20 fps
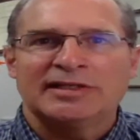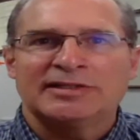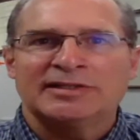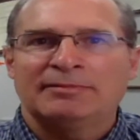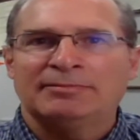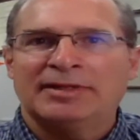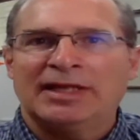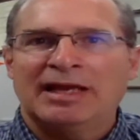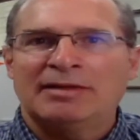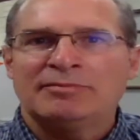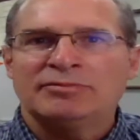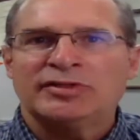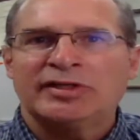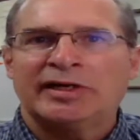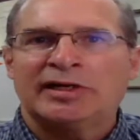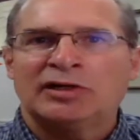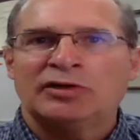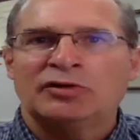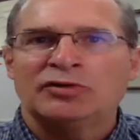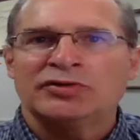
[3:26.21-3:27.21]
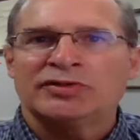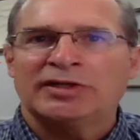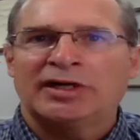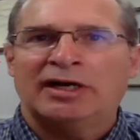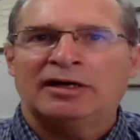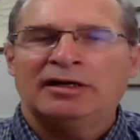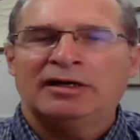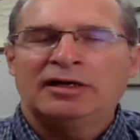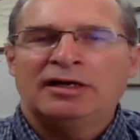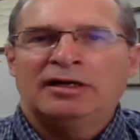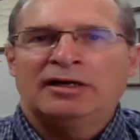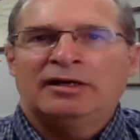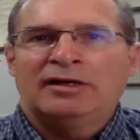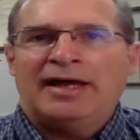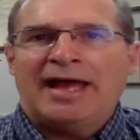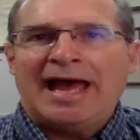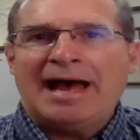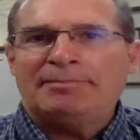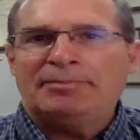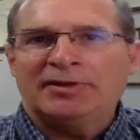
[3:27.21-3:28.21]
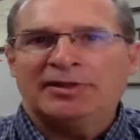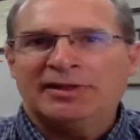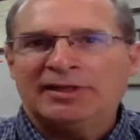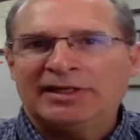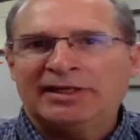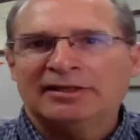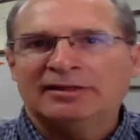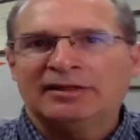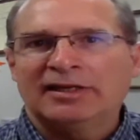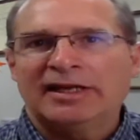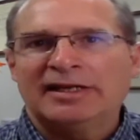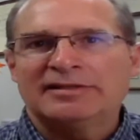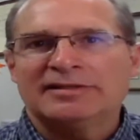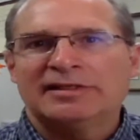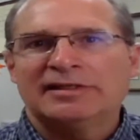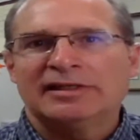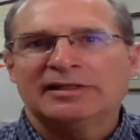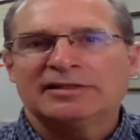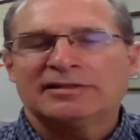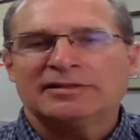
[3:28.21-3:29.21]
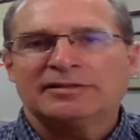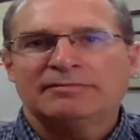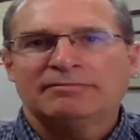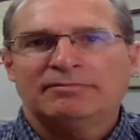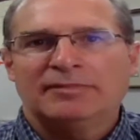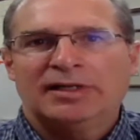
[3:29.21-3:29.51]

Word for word: Sometimes the arrows are apathy and laziness,